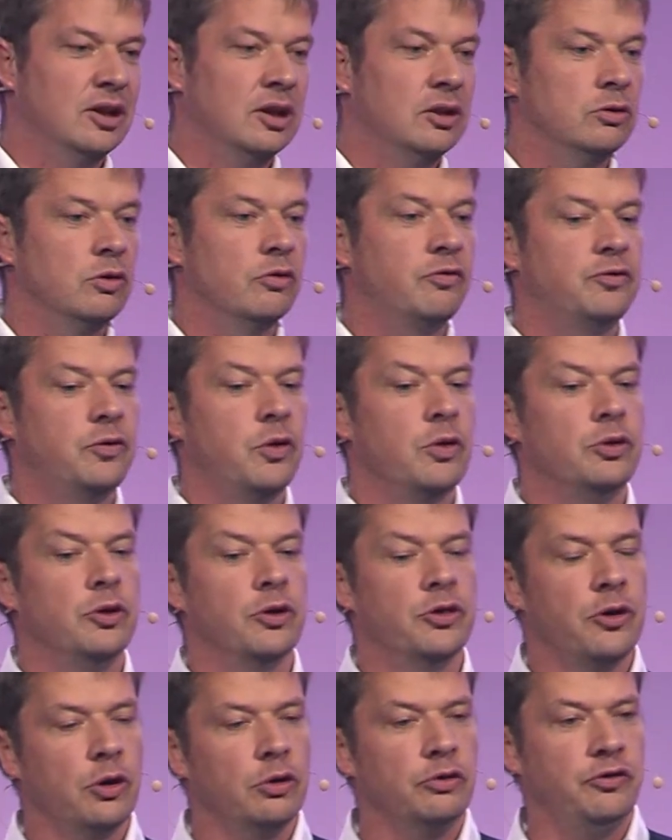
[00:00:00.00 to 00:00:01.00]
The
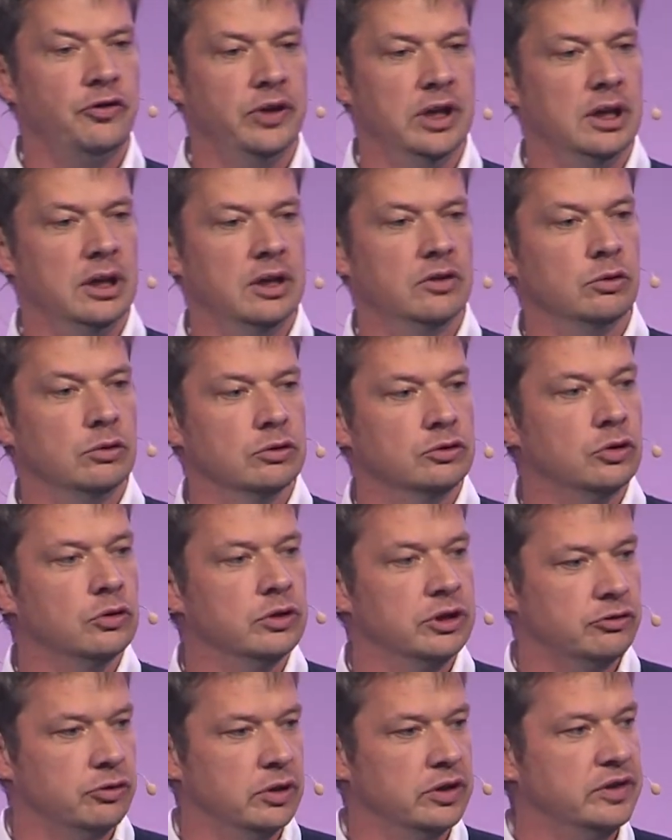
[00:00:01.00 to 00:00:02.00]
third thing is also
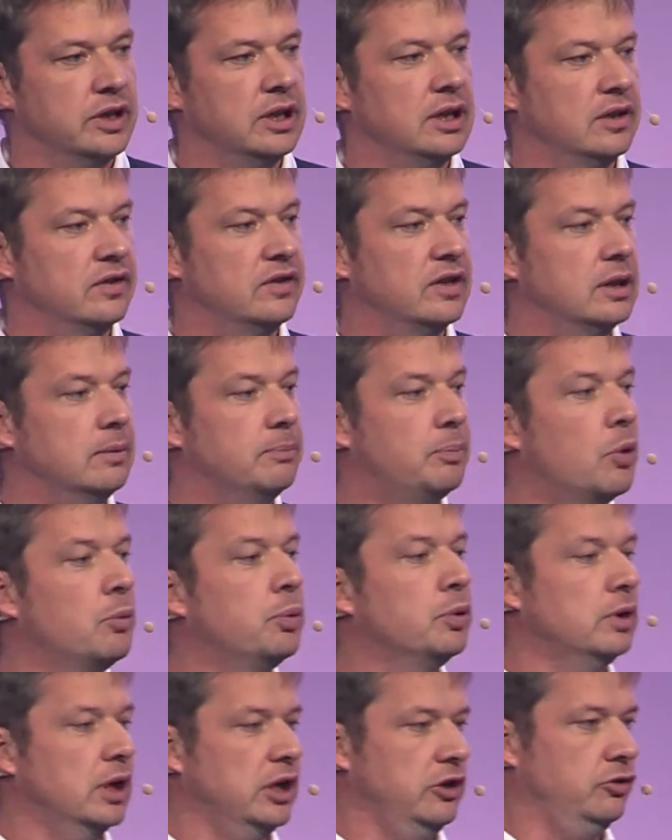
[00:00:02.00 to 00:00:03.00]
interesting is the
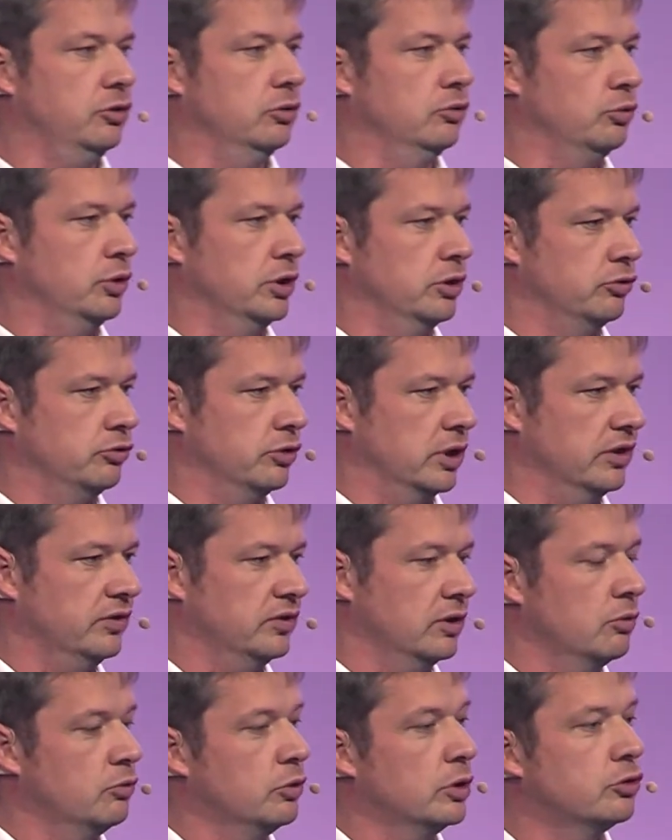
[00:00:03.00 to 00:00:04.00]
population we
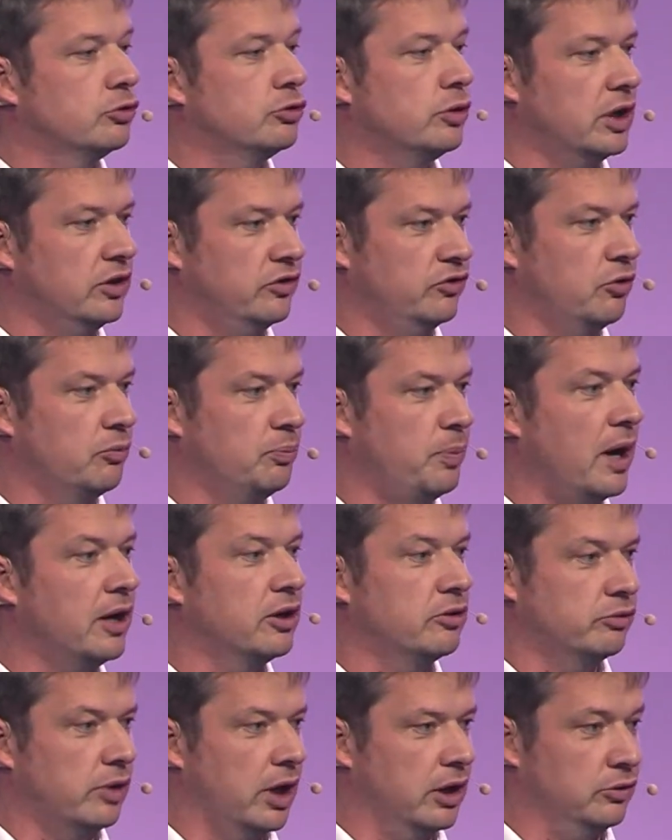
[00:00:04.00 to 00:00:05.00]
address. We address the
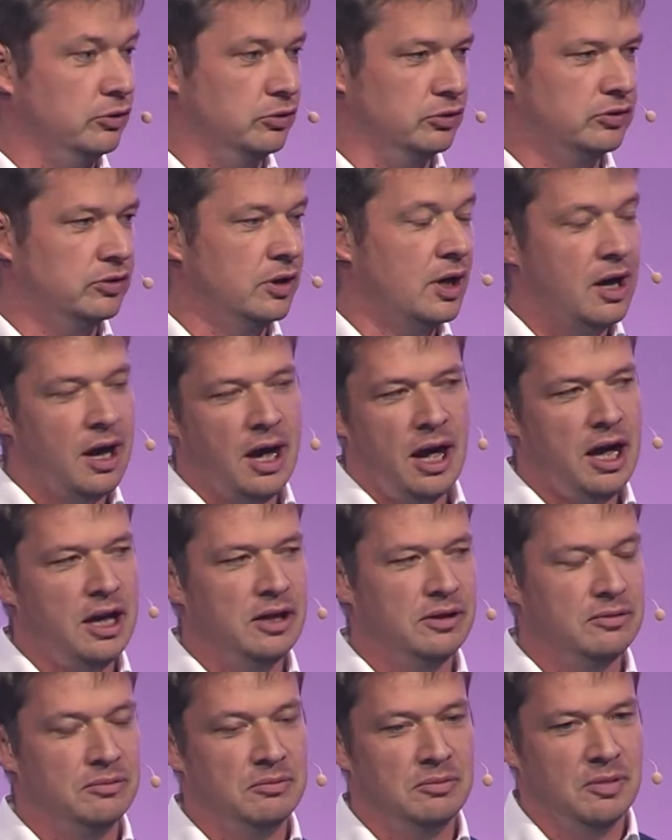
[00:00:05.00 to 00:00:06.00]
bike riders.
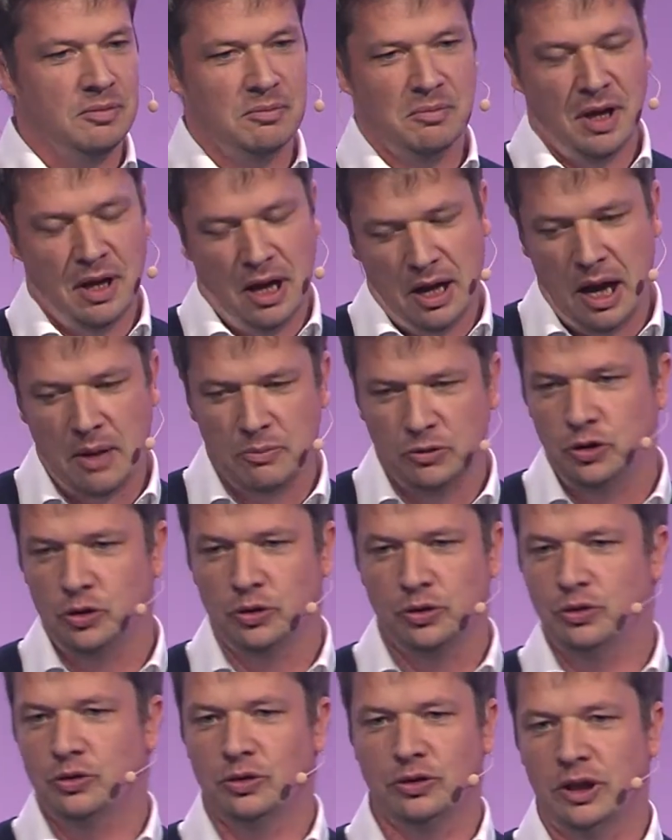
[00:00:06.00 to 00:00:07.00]
And I'm sure
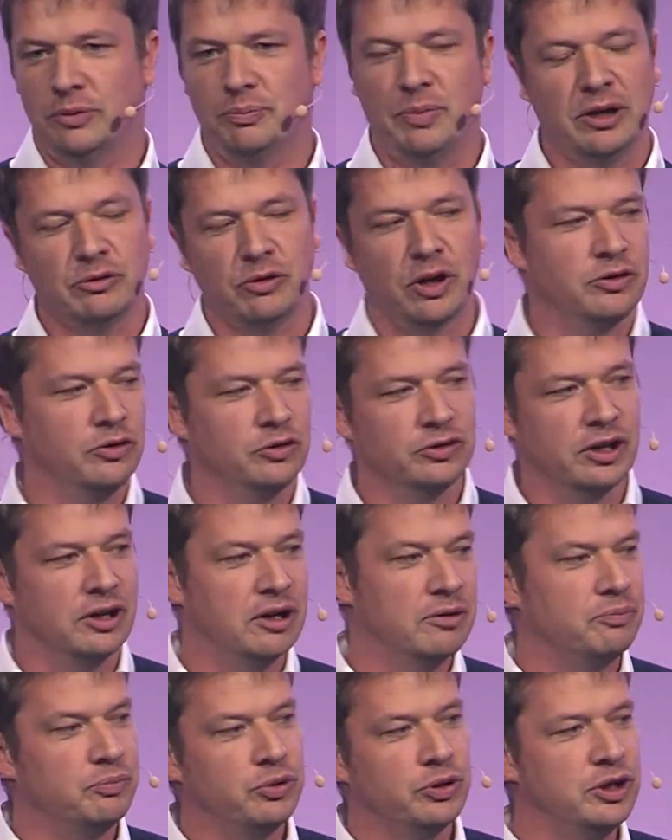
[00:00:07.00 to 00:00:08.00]
you know that bike riders
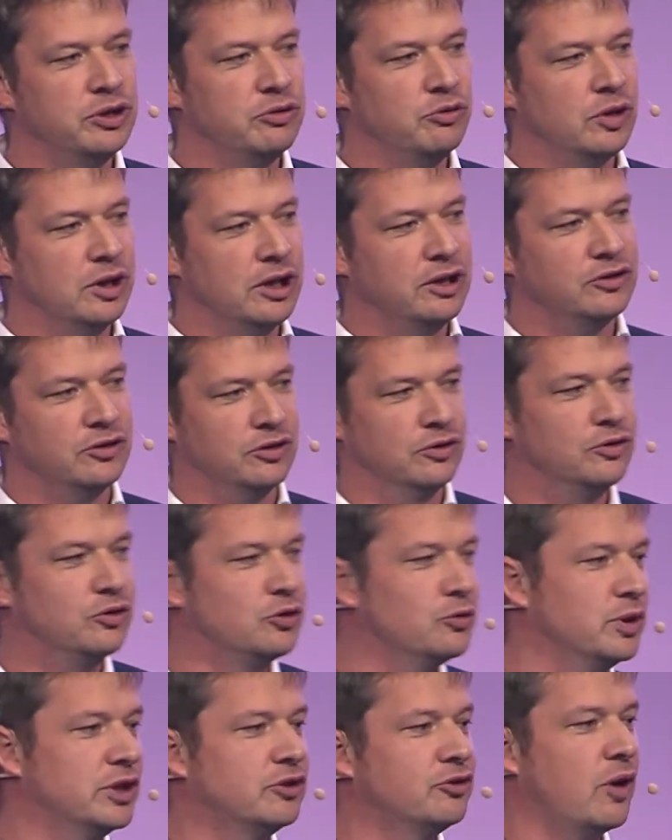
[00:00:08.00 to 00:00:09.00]
are pretty reluctant
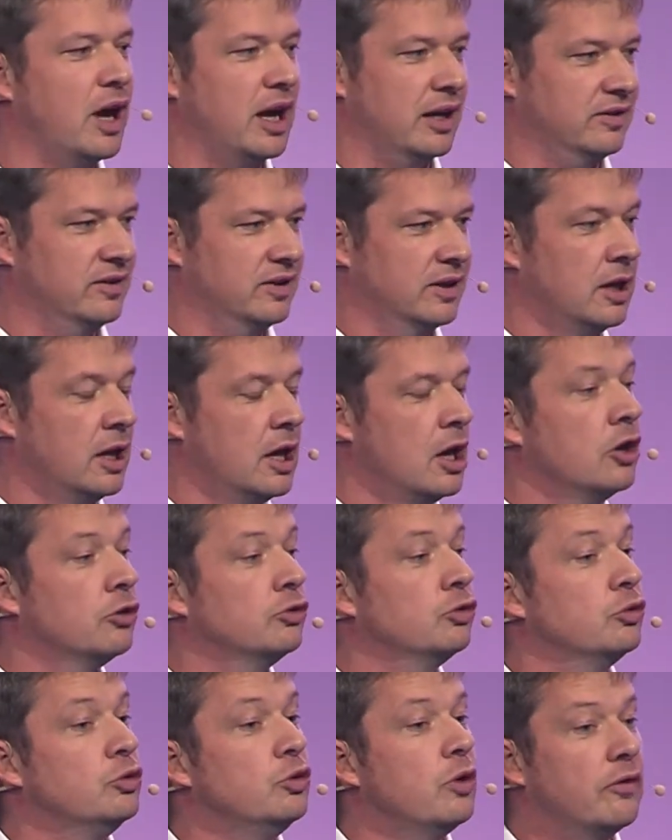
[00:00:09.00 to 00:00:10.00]
to be tracked.
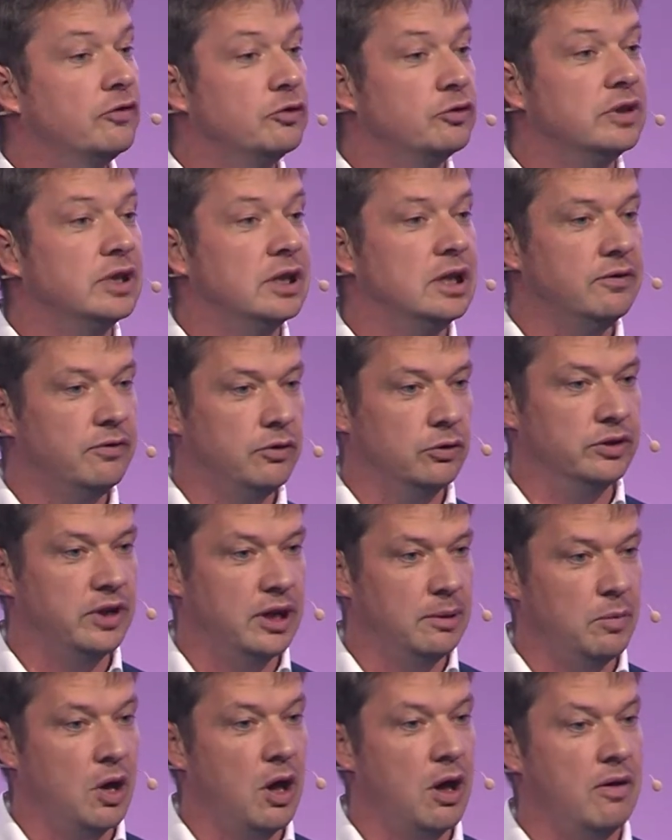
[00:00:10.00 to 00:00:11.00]
So you have to deliver
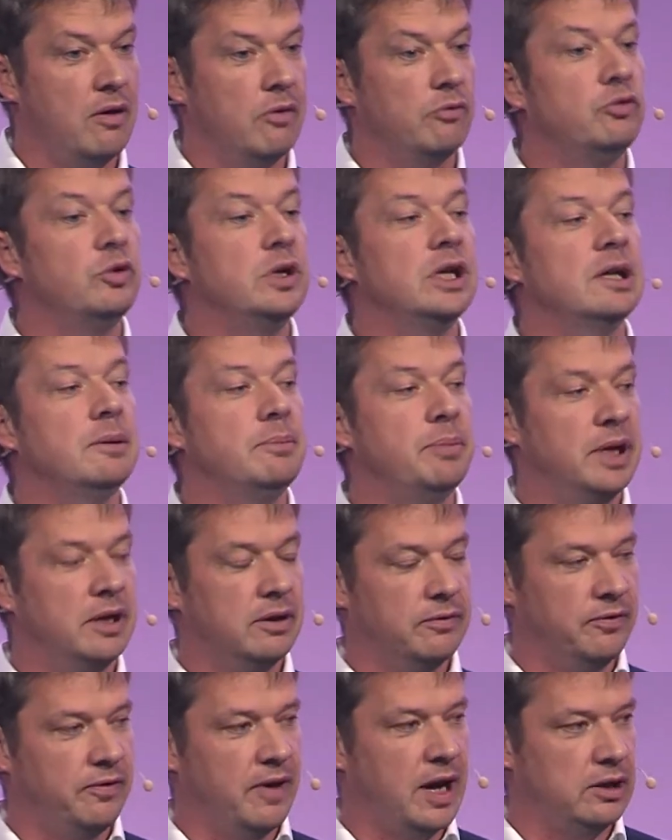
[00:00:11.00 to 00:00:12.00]
them a really big
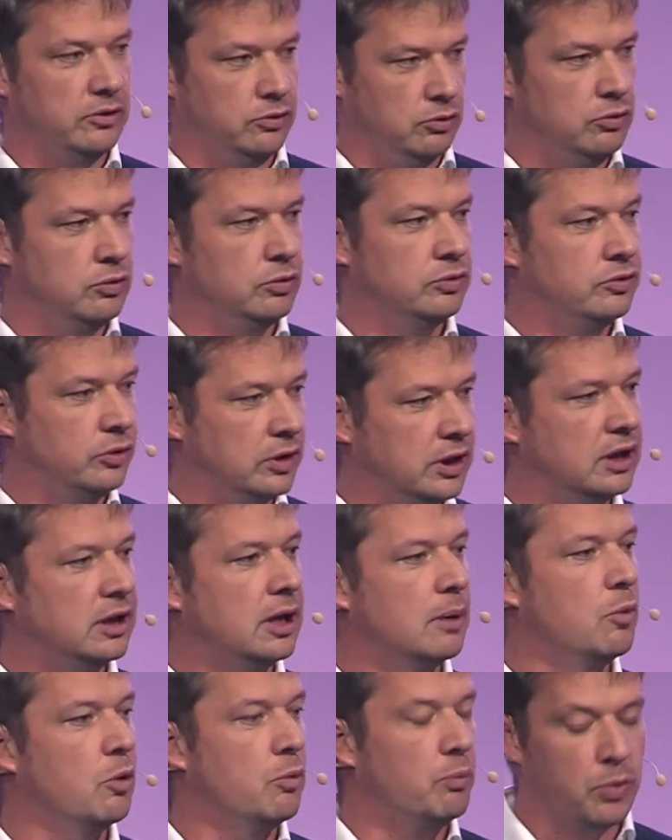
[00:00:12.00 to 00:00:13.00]
value to get
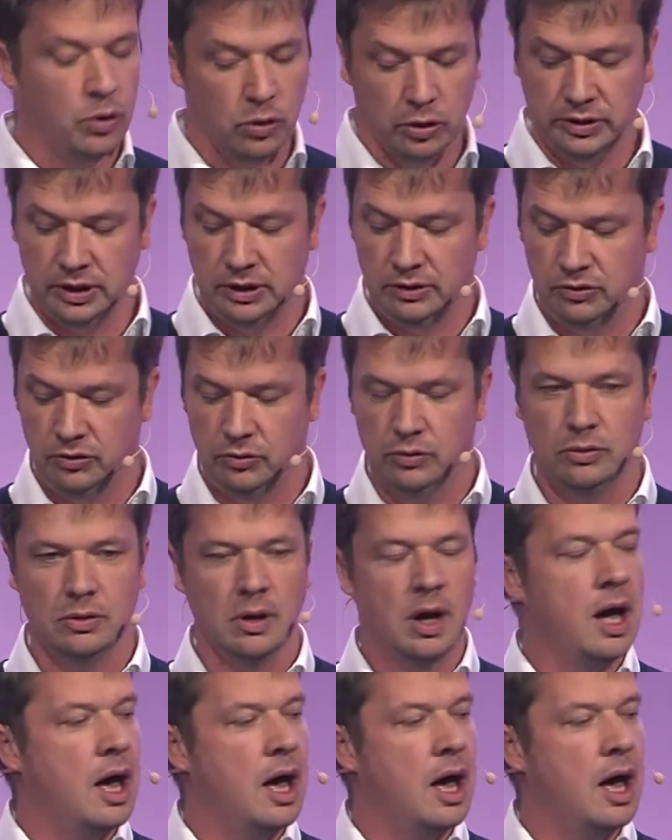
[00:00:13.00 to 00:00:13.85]
them on board and to